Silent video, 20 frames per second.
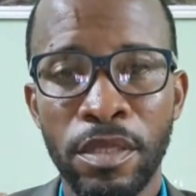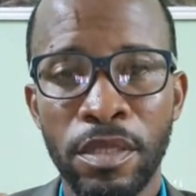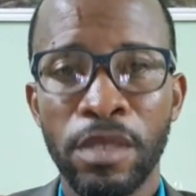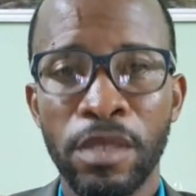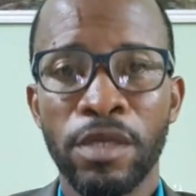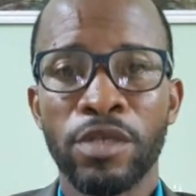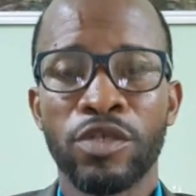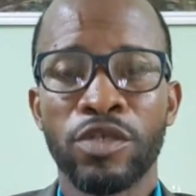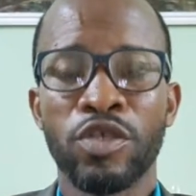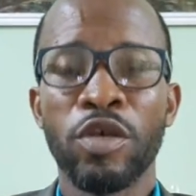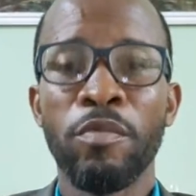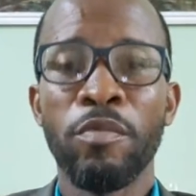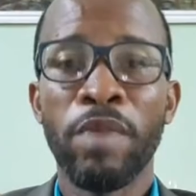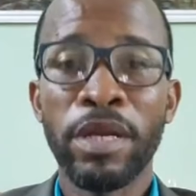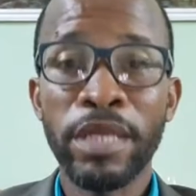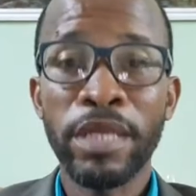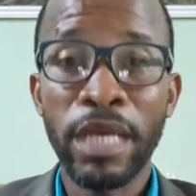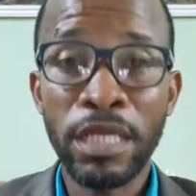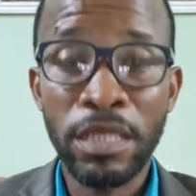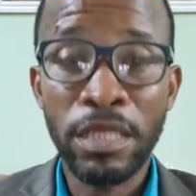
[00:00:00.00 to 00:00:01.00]
somebody
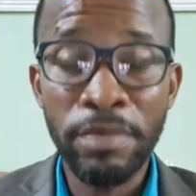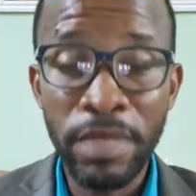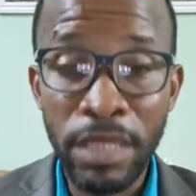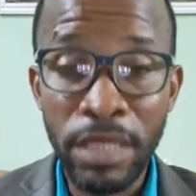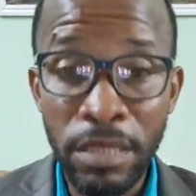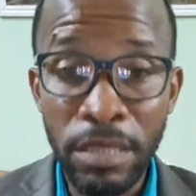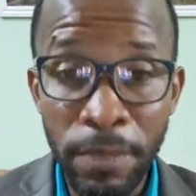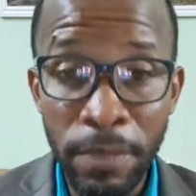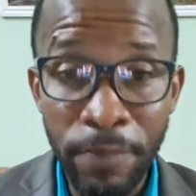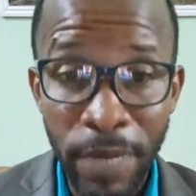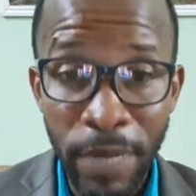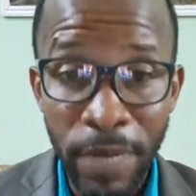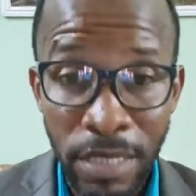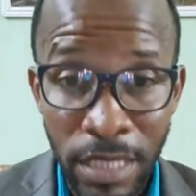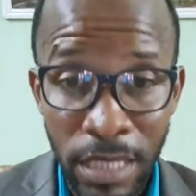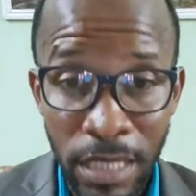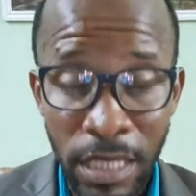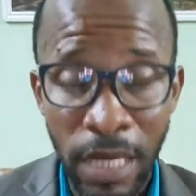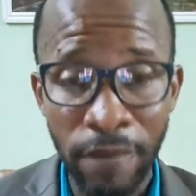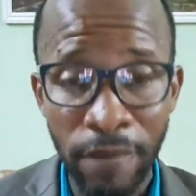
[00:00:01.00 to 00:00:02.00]
has to be deemed the president
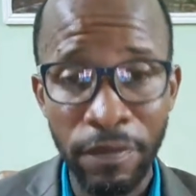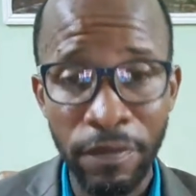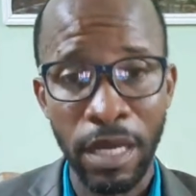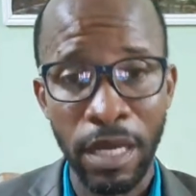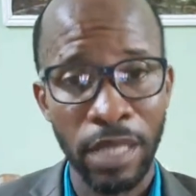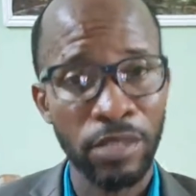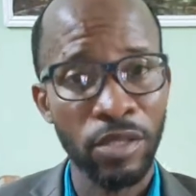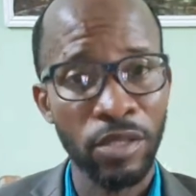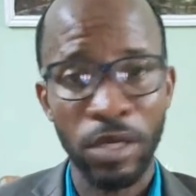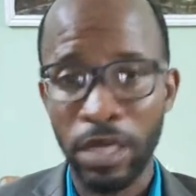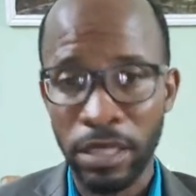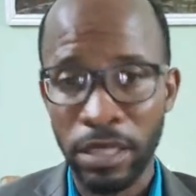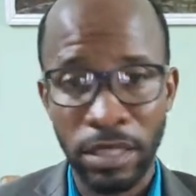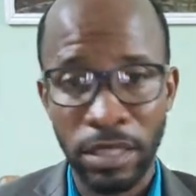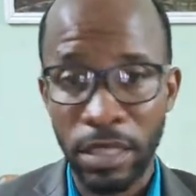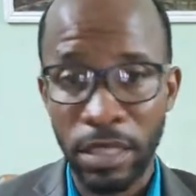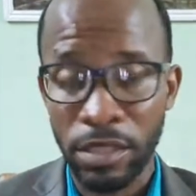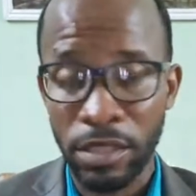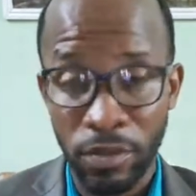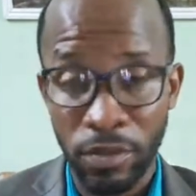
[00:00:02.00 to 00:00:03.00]
of the, I thought I said
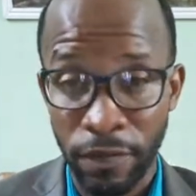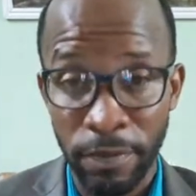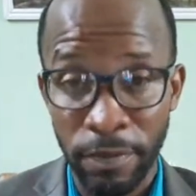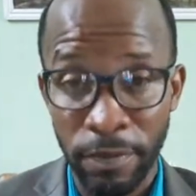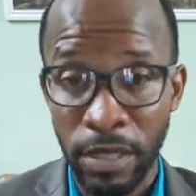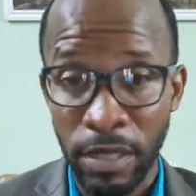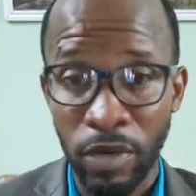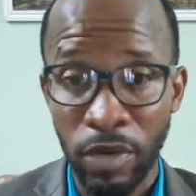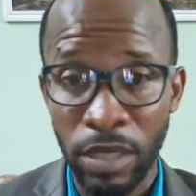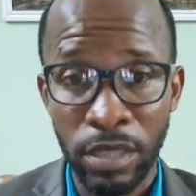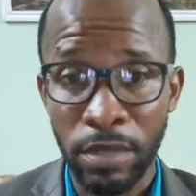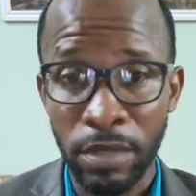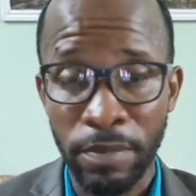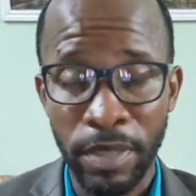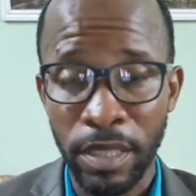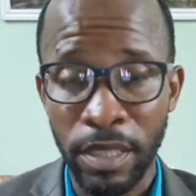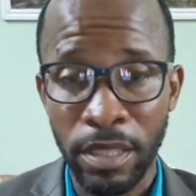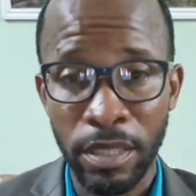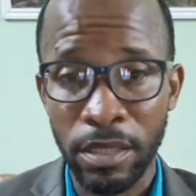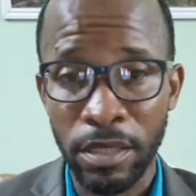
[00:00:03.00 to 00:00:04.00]
it to you from day one in the
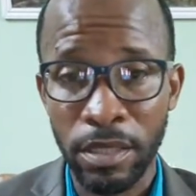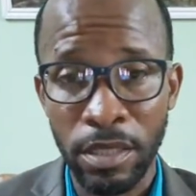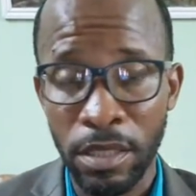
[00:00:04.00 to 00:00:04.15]
beginning,